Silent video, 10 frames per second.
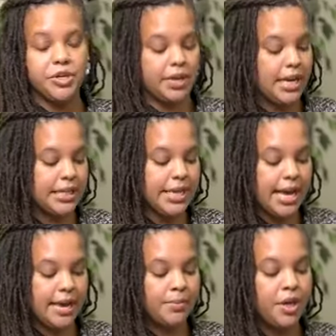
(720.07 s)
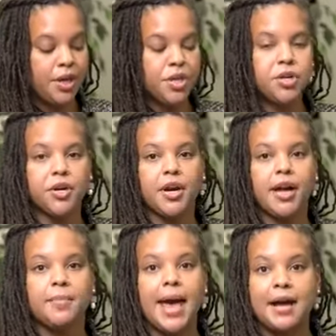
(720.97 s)
when anytime you're
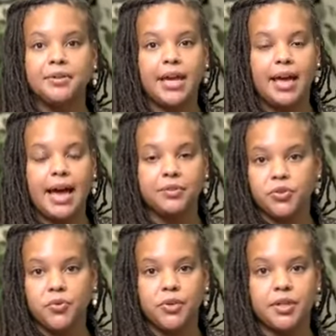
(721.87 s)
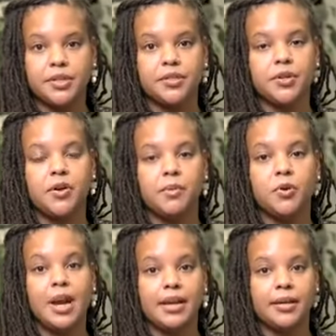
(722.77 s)
um, out outdoors um,
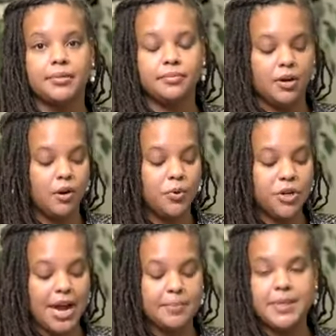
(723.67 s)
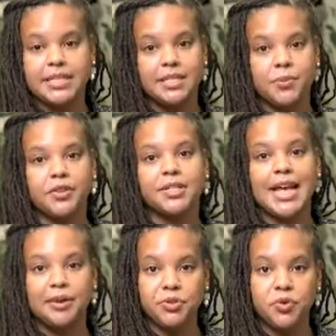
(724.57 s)
or at a or when you're at a business, whether it's
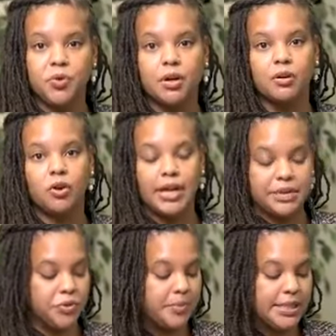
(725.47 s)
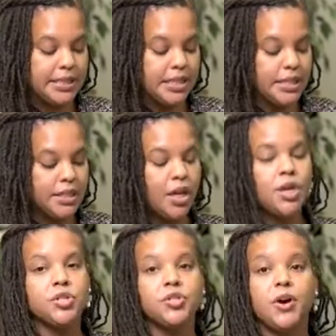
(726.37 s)
outdoor or indoor business.
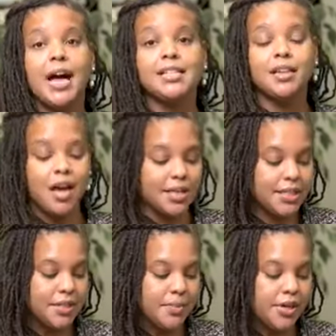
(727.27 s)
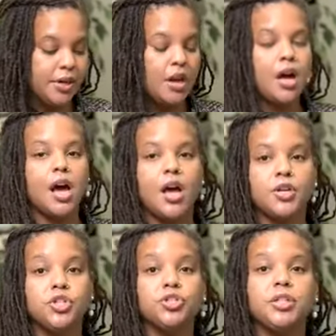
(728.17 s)
So as a customer, uh,
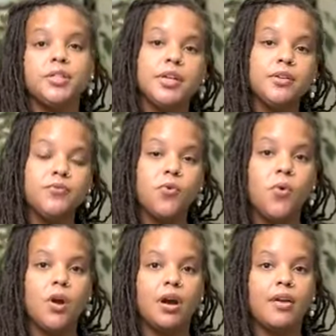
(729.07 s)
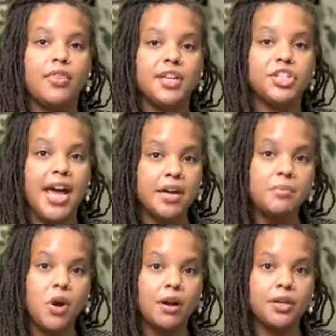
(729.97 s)
you should look for the check
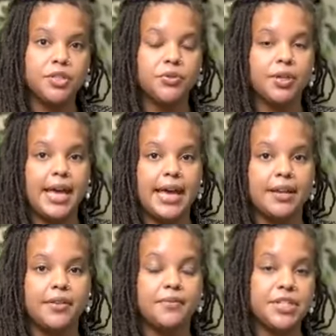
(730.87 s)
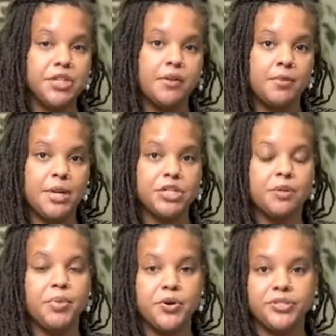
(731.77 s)
mark to and the visitor
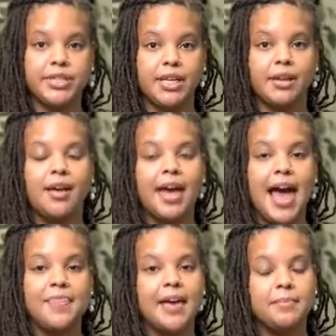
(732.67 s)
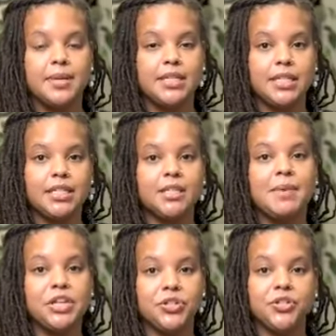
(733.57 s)
information posted at that business to
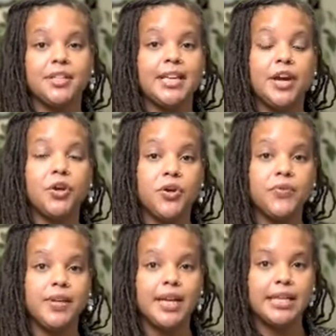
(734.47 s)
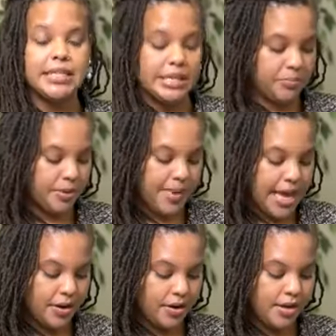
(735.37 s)
make sure that they are COVID-19
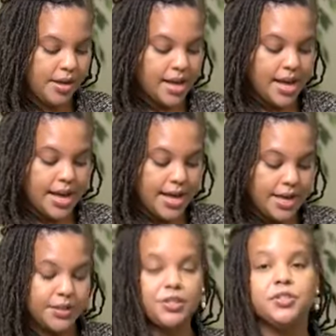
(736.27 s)
prepared. Uh,